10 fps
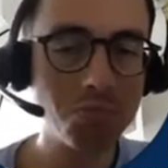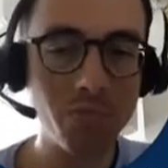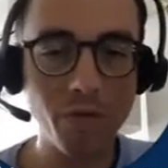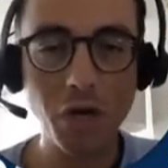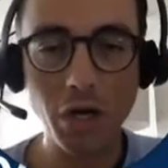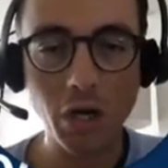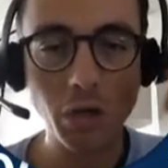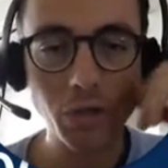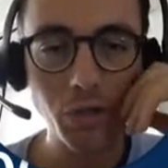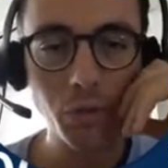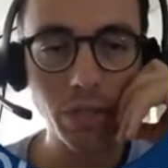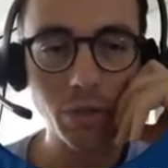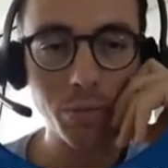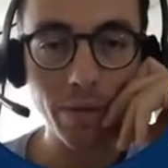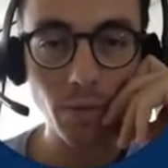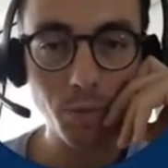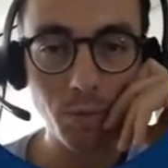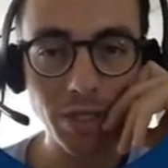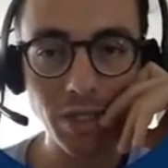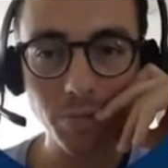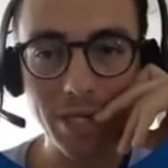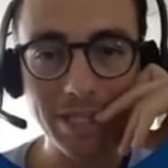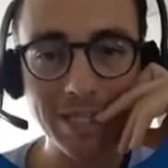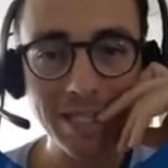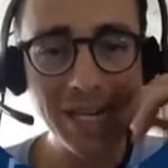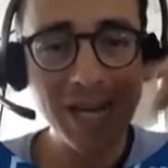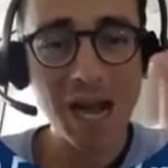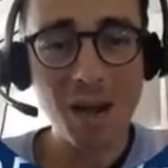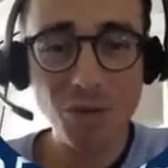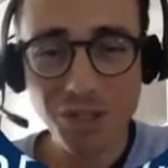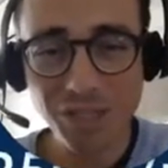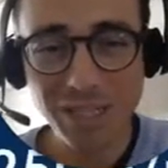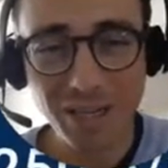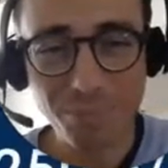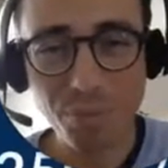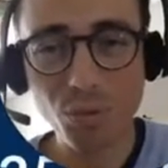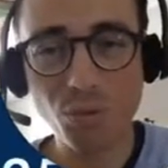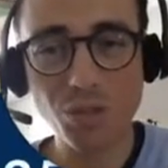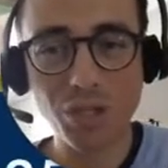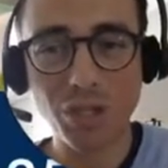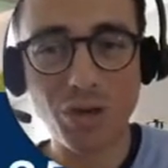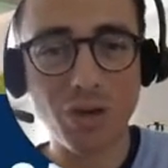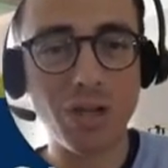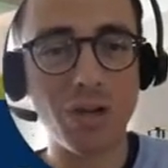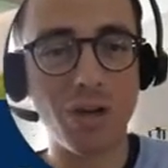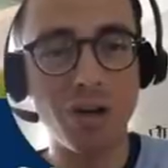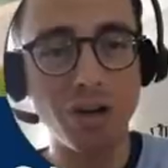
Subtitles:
very close to it to be able to participate. I'm also seeing a pool, security guard,